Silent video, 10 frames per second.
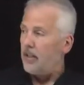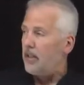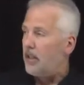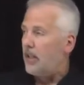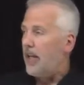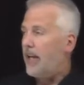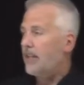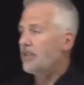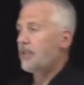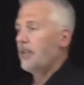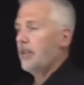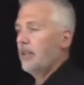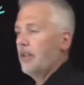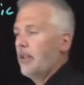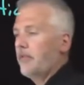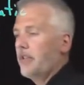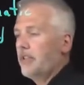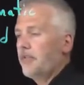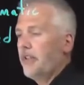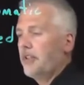The last of
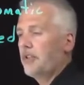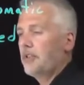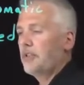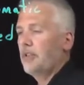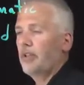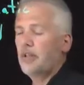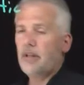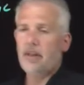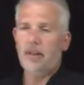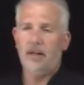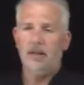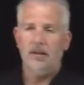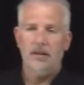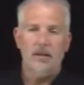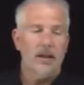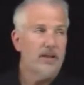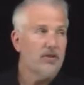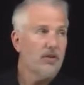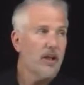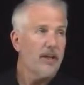these features that
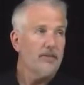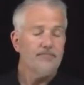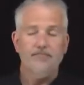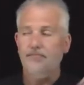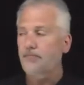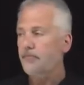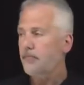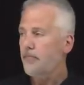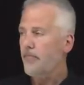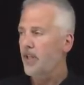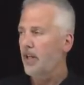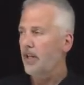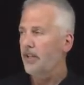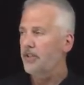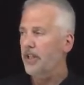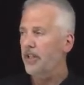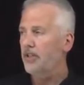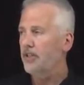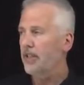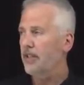laser light uh,
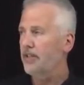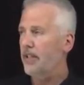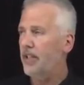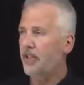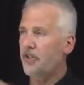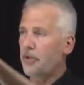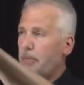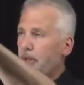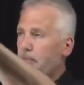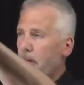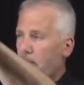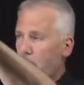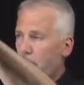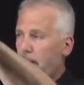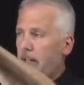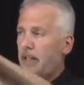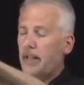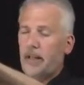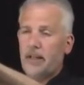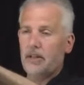shares is in addition to being monochromatic
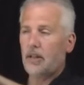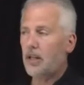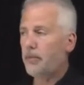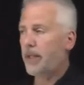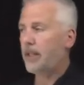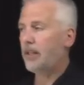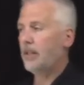and collimated,